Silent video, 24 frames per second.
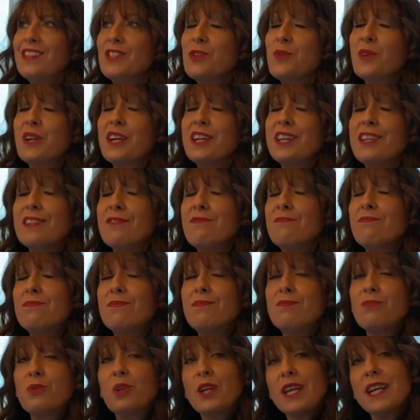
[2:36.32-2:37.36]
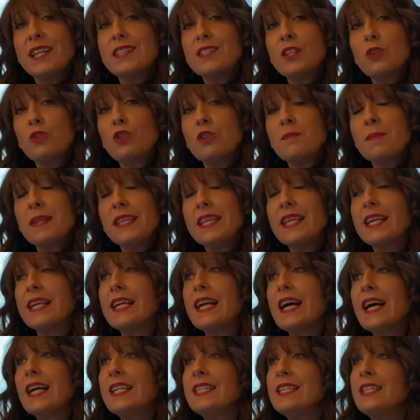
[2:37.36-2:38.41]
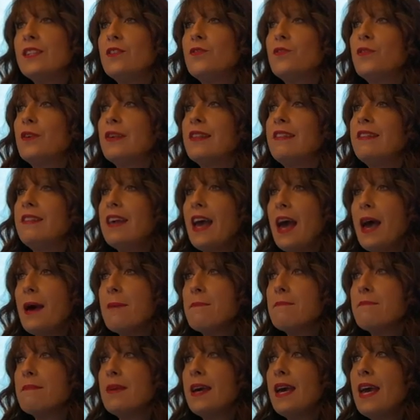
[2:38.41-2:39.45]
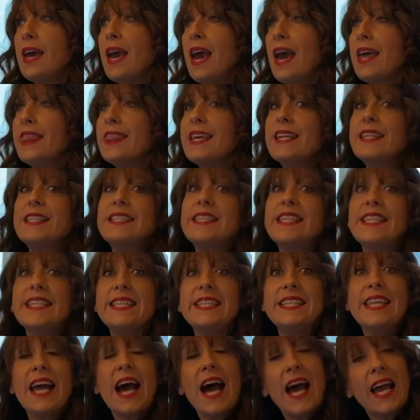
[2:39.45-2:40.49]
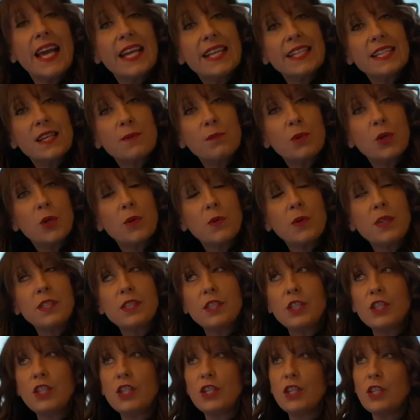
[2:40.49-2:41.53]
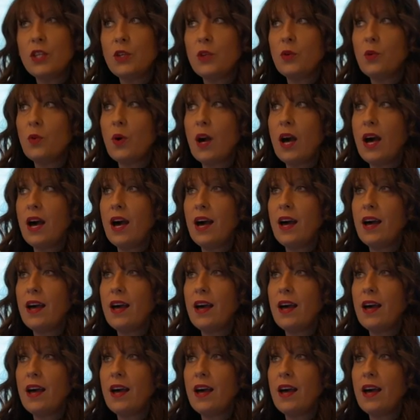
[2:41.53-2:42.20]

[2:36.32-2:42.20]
So we're gonna create social media content for them. And then tonight I'm going to